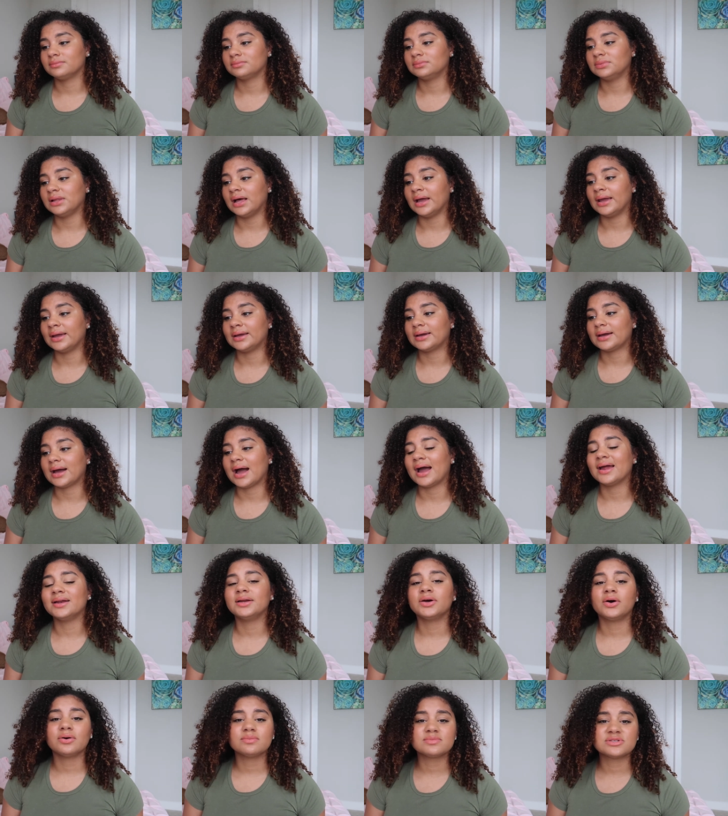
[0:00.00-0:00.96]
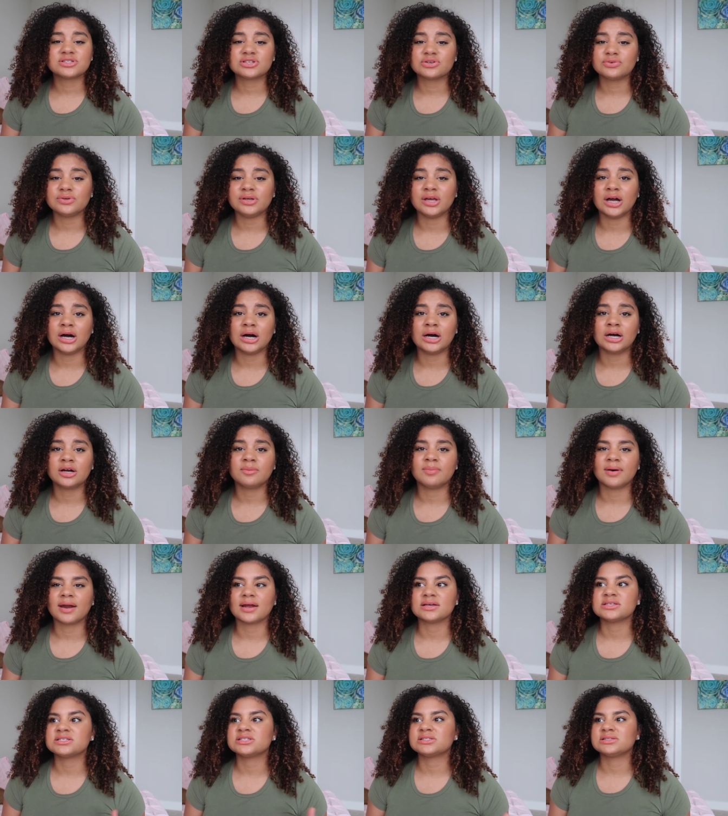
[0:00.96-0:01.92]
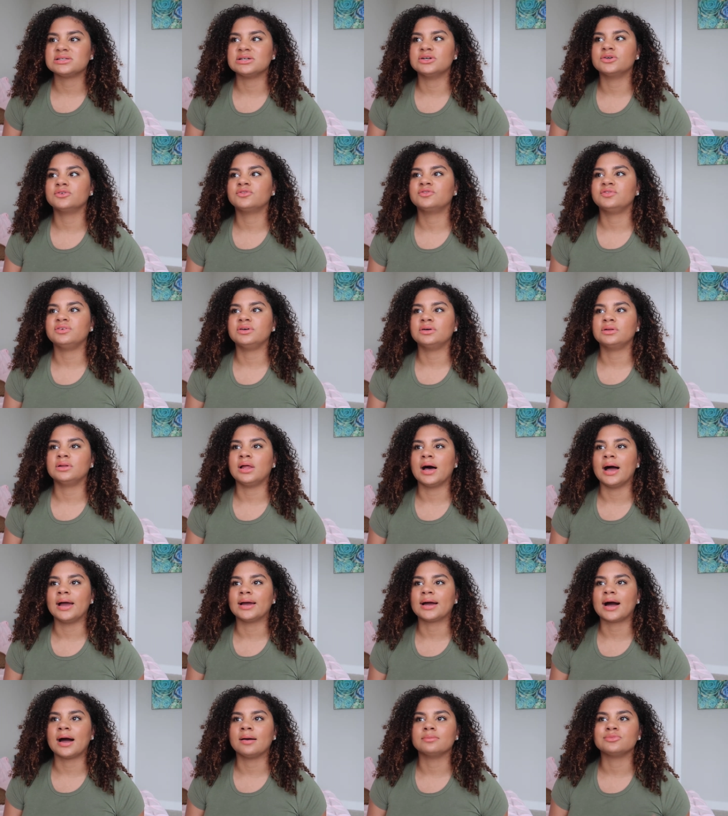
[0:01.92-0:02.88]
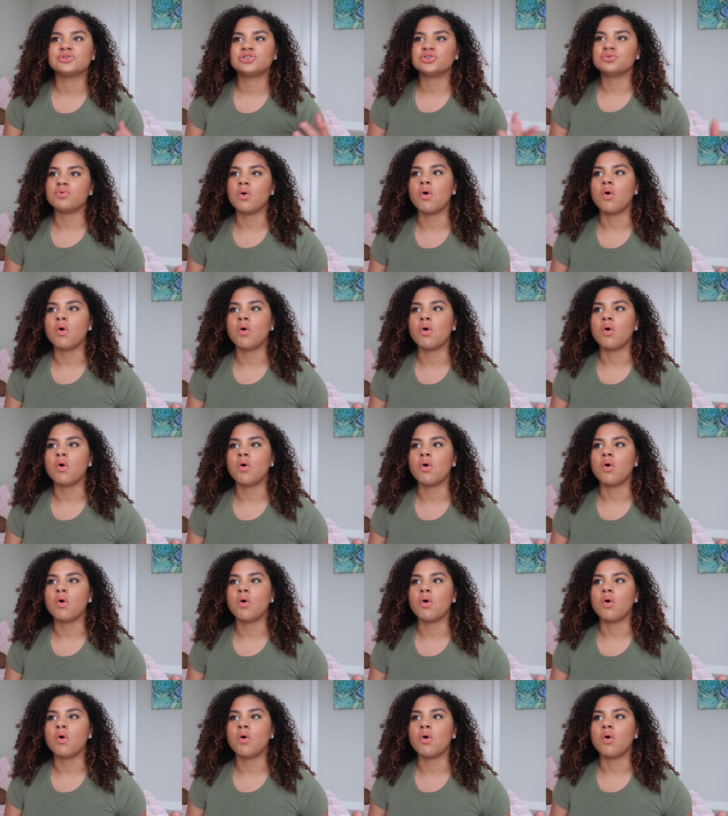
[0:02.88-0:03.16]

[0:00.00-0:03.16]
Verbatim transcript: like, I know I'm still young, but I still feel like I'm too